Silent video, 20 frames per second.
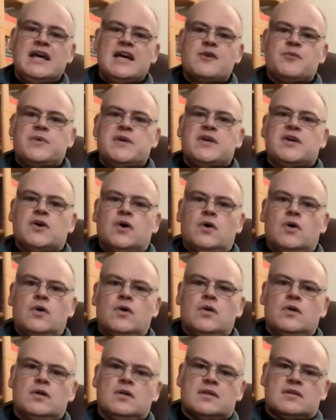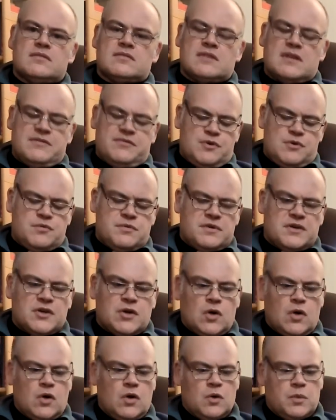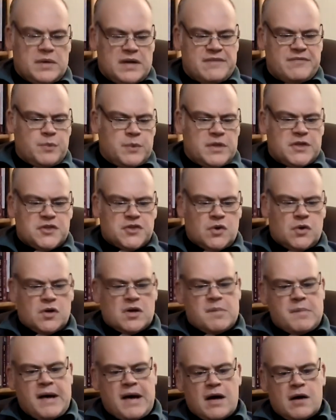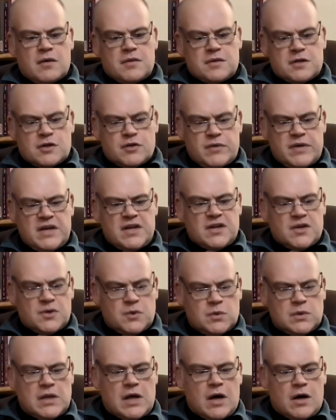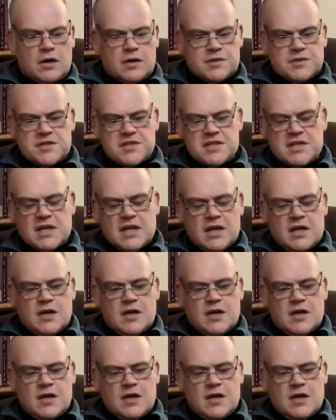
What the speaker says: If you recall, whenever we talk about the green oolongs,